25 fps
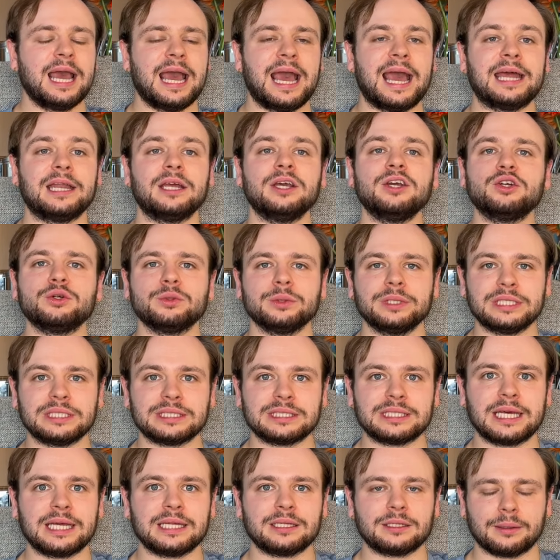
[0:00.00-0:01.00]
and increase
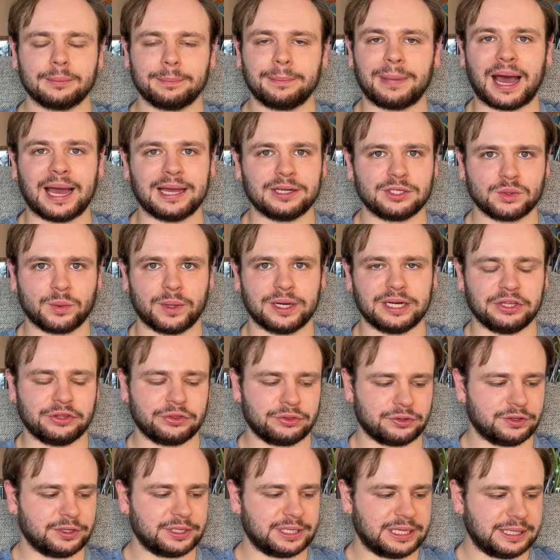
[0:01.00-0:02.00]
it by
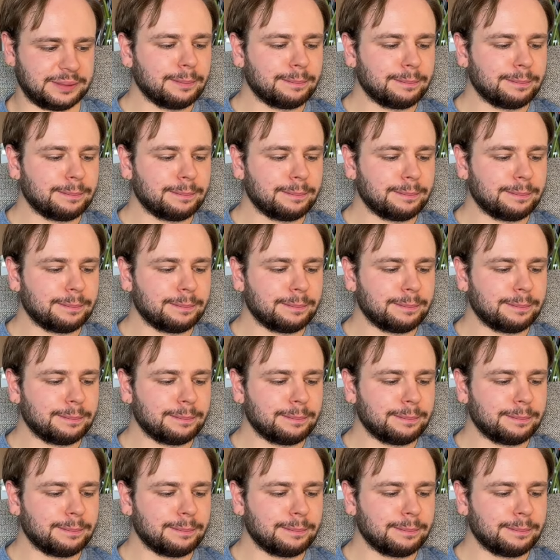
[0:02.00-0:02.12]
2030.